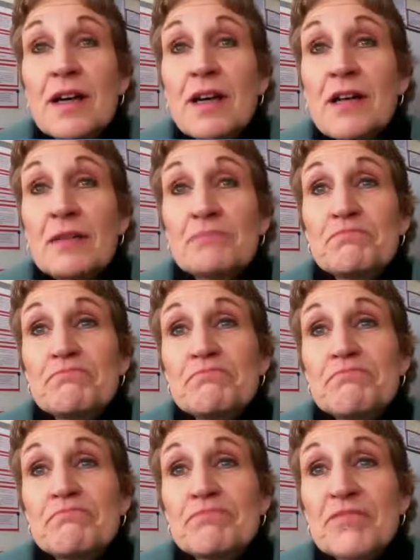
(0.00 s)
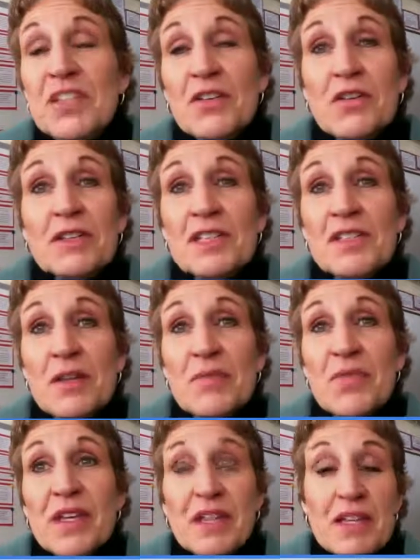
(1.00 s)
You know, unless
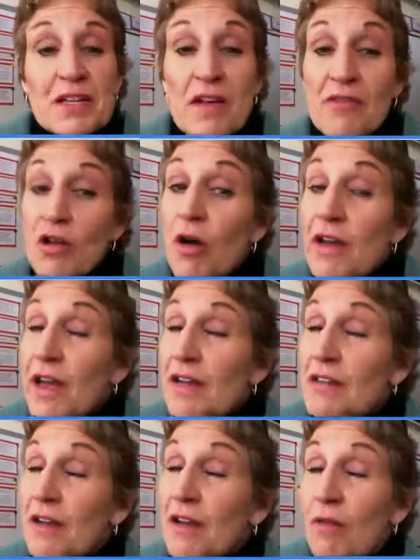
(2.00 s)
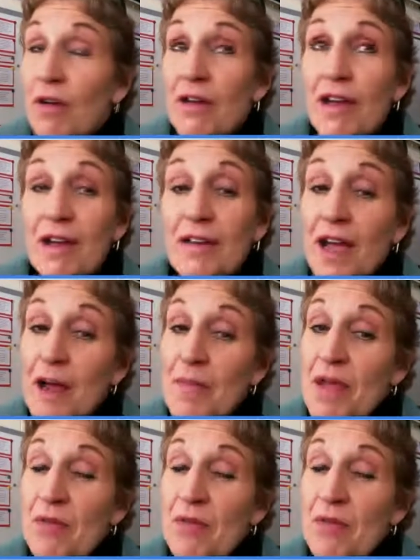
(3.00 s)
something, and you never know, you got to take it one day at a time.